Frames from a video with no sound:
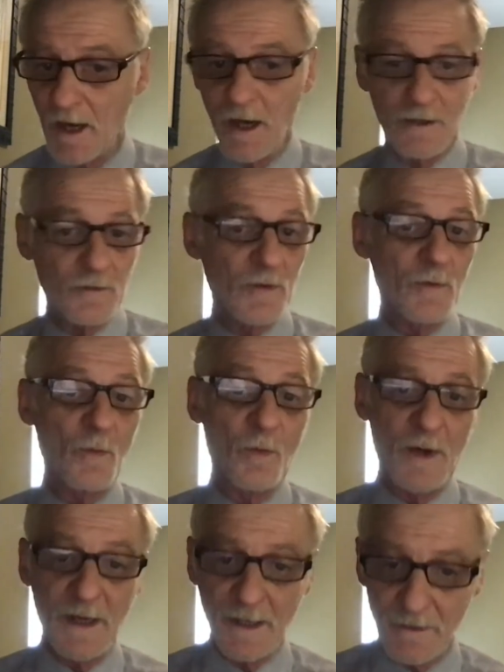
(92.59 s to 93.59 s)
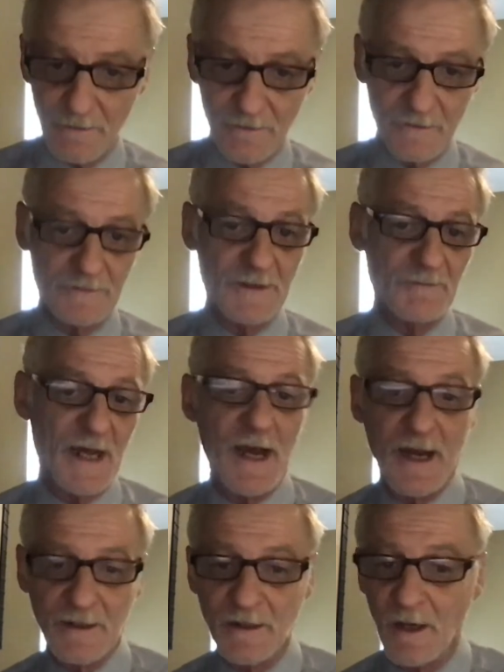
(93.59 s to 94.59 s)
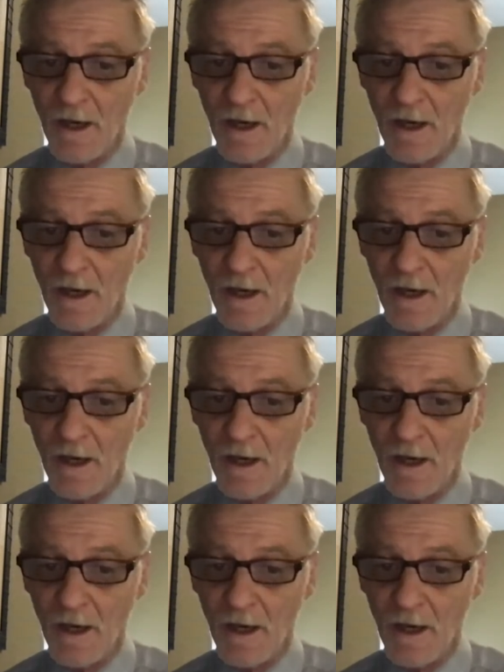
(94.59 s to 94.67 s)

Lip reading: Going way early back,